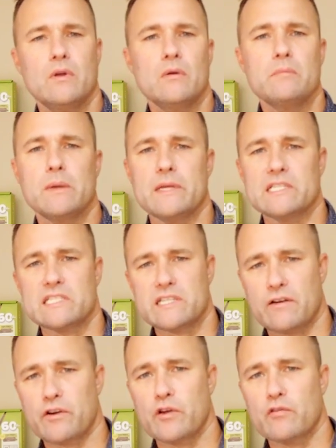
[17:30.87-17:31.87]
maybe a
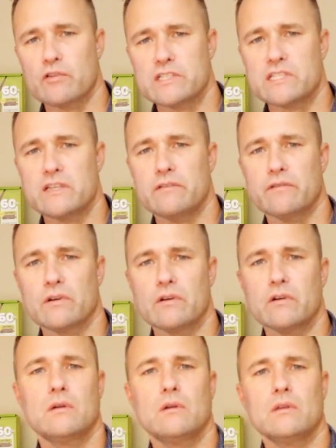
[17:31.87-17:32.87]
stereo
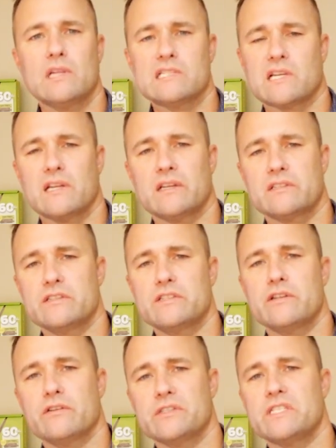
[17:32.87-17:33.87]
receiver that's connected to
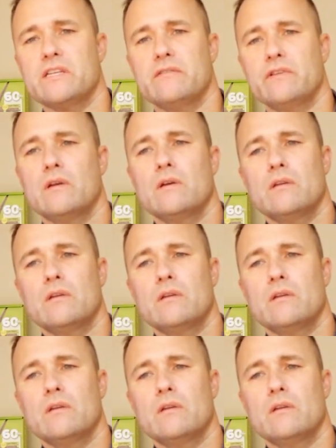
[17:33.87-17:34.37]
your TV,